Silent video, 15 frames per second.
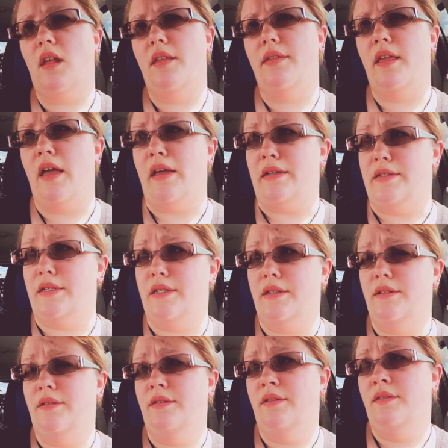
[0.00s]
that
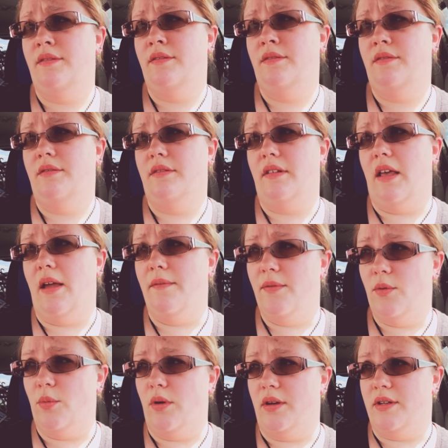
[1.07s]

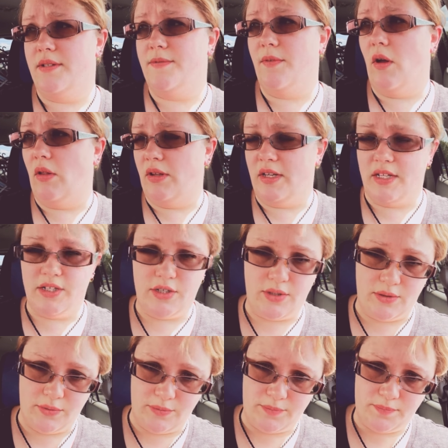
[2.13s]
everyone has fallen
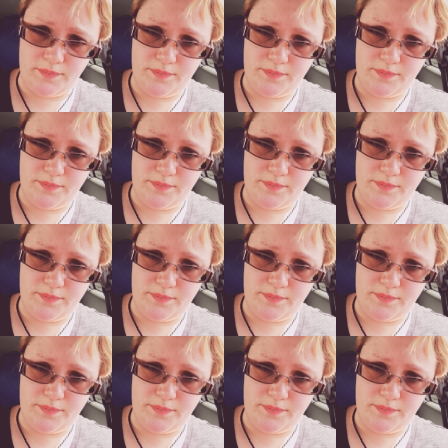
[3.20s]
into.